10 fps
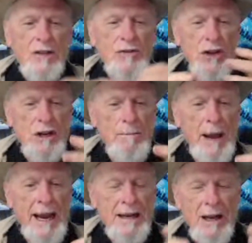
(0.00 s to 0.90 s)
to
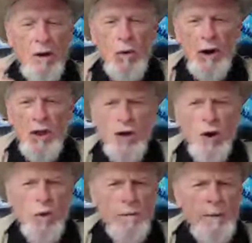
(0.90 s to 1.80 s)
debate what I
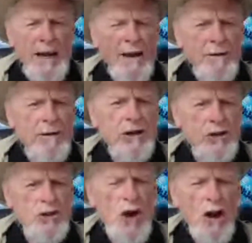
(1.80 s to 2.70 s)
thought would be a very
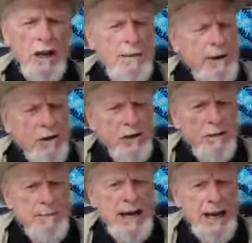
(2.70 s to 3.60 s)
scholarly, because
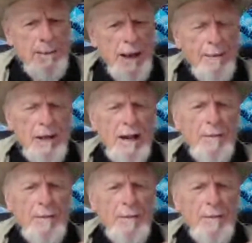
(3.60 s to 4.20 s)
to be an imam,